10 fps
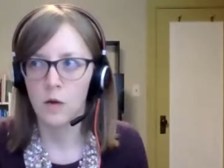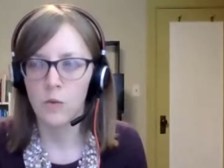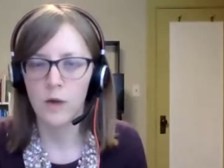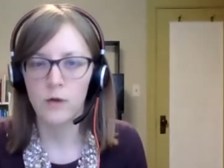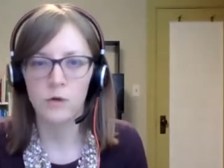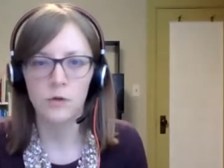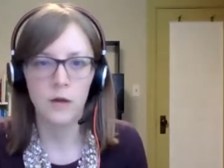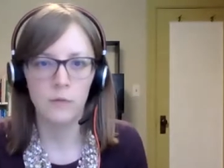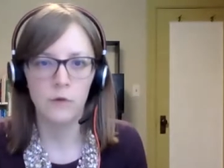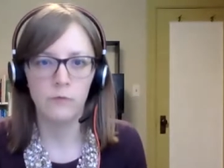a writer should
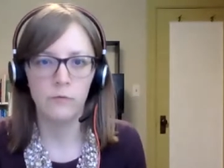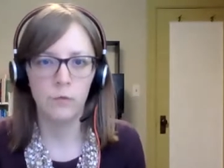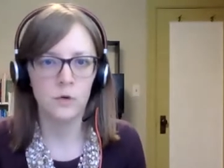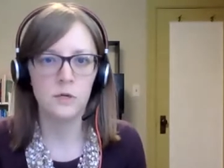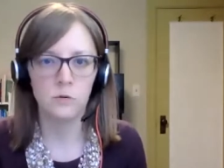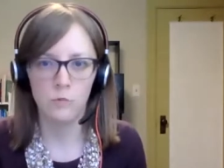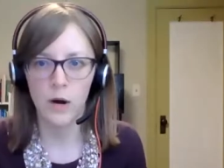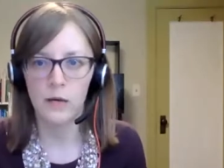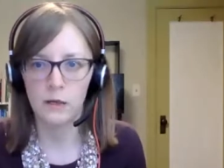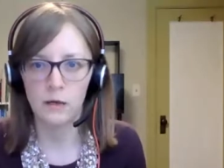not be forced to
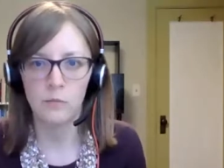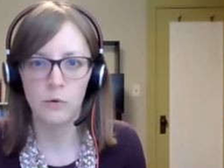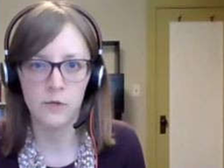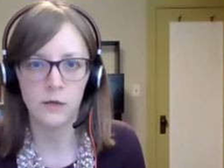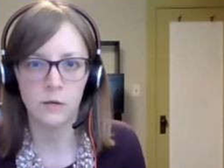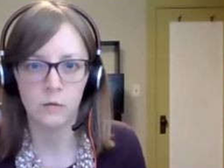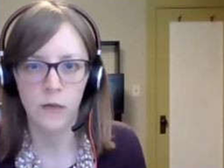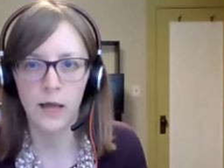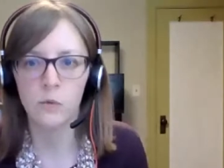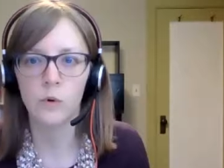write in a particular
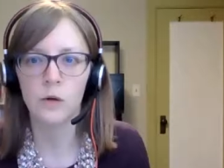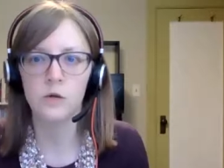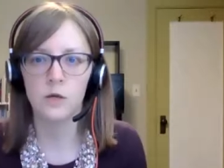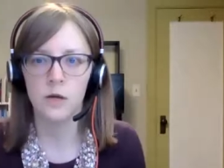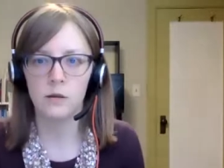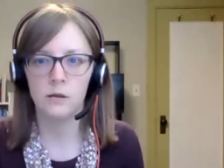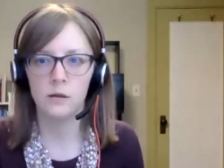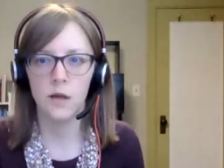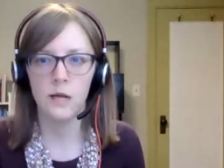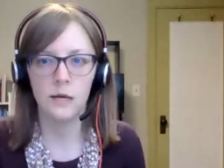language. That,
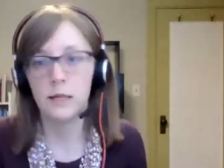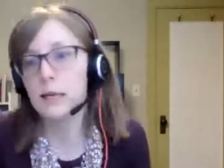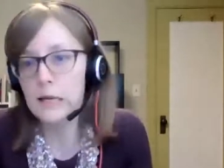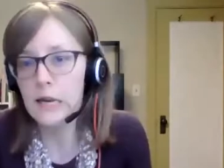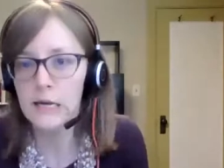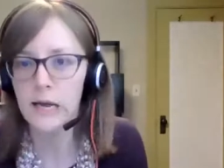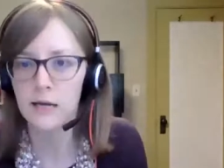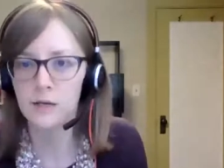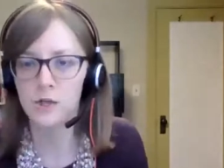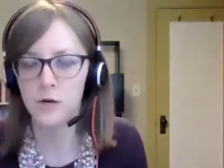and in any
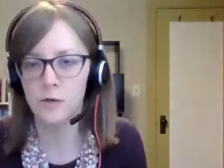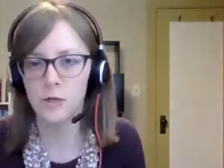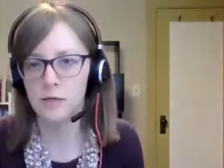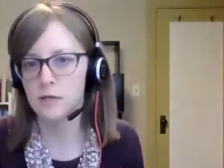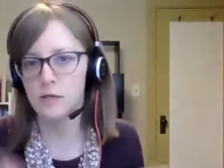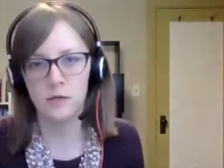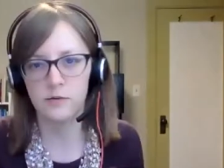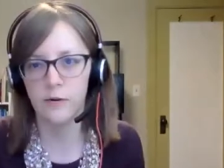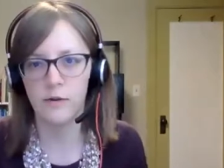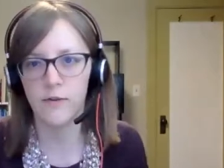case,
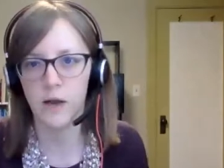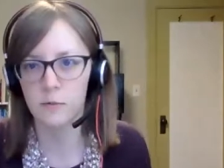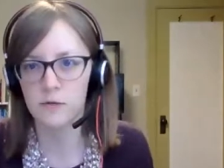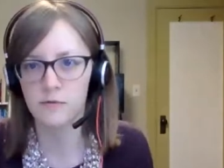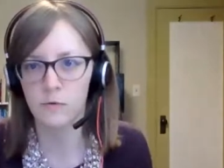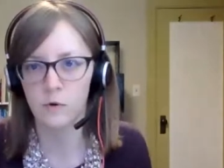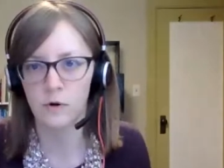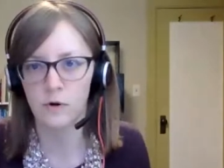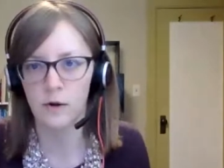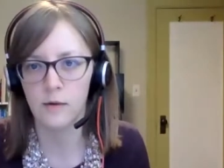she's very famous
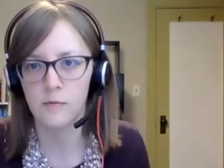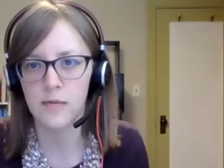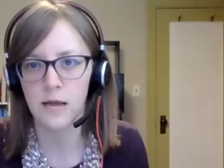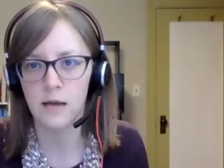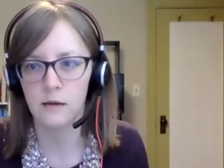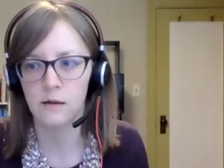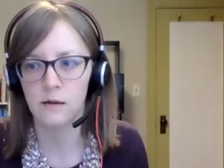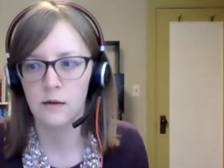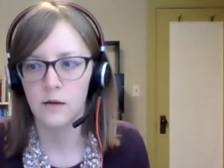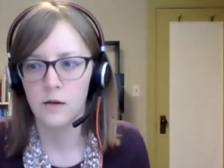for saying,
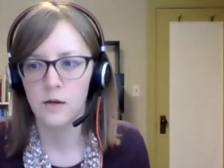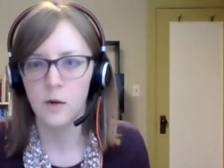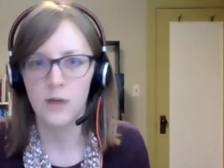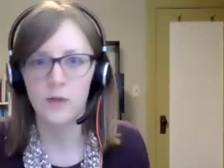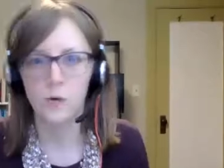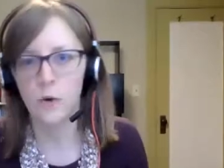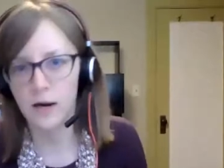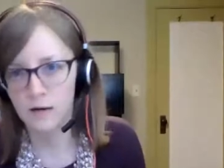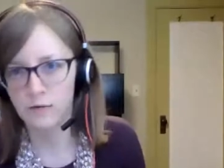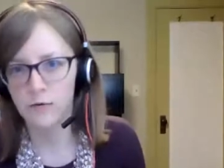you know, I don't
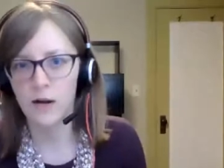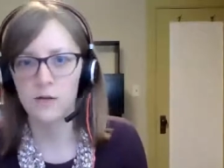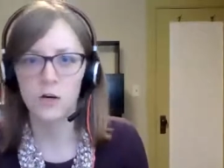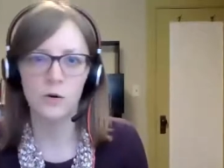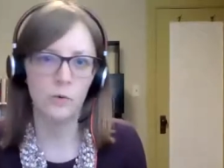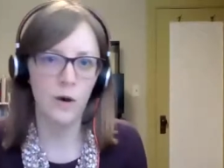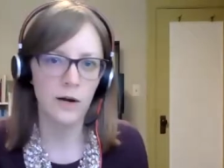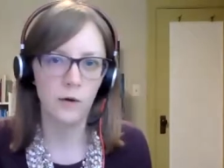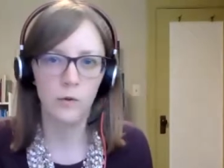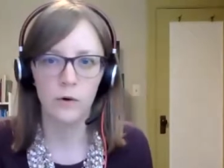write in French, I don't
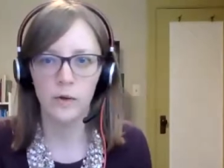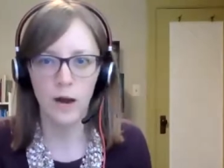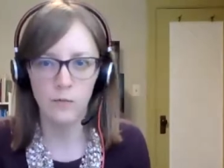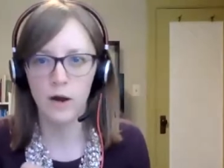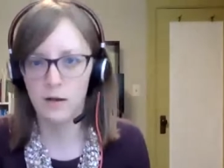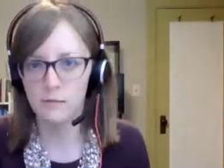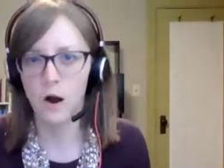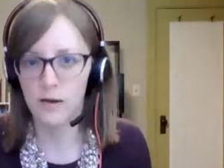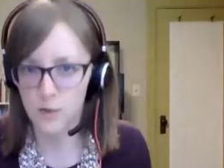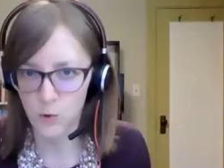write in Creole, I write in
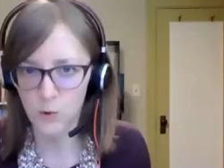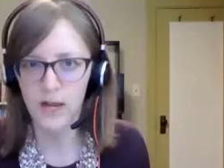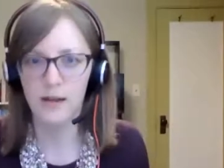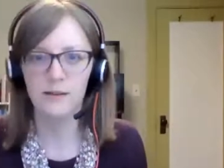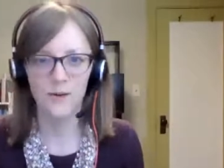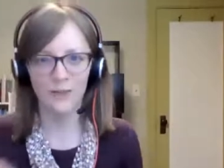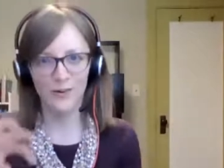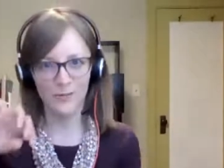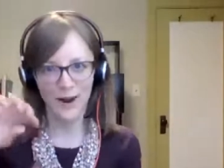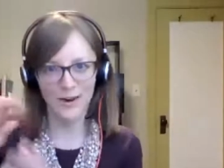Maryse Conde. So
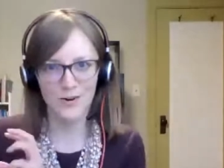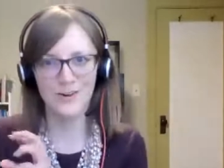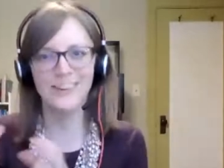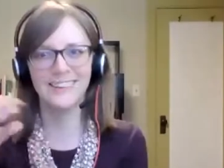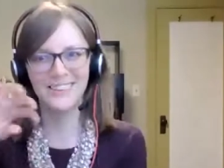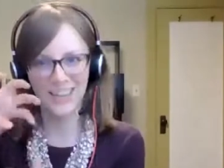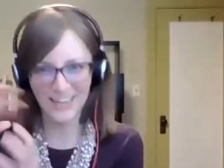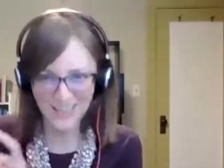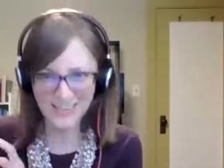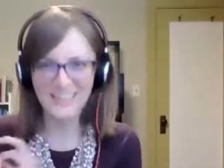every writer changes